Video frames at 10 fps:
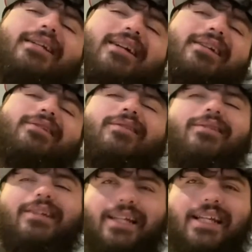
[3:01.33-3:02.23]
now they saw it
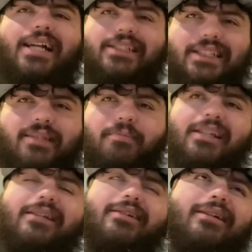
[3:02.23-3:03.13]
like an actually
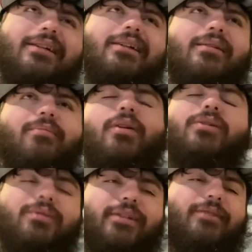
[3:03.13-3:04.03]
spit. Bro,
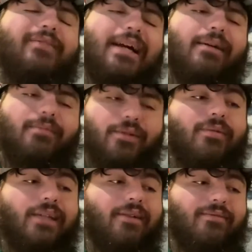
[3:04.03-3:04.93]
you can rap. You
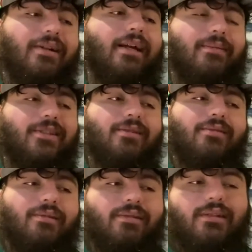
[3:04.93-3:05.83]
can rap,
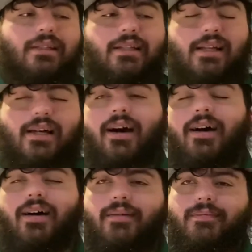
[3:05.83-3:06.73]
too.
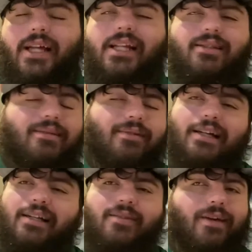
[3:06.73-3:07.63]
Um, and that's,
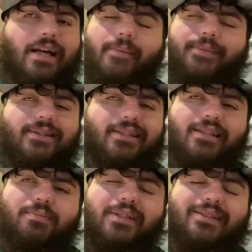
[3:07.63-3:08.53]
that's what happens in this
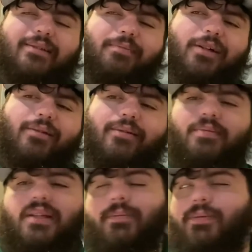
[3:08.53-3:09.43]
business, bro.
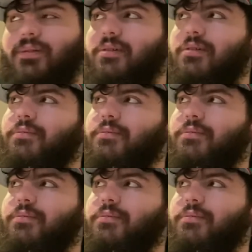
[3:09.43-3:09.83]
People